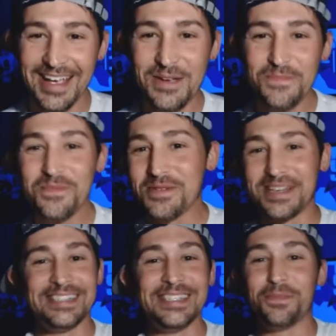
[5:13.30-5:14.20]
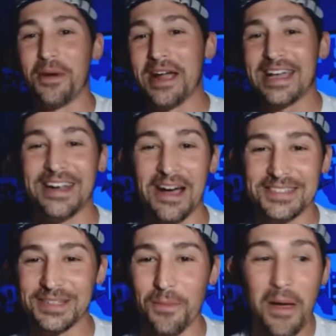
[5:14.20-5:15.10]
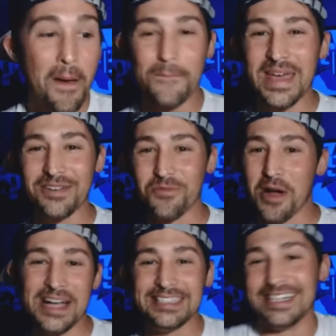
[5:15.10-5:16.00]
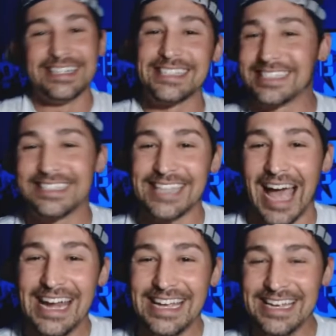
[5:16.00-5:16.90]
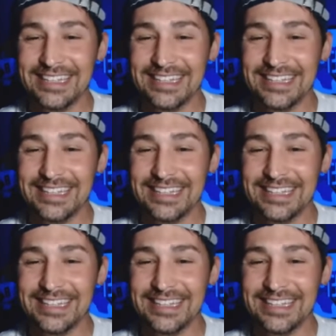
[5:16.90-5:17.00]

Because he's breaking off some big runs and it's exciting?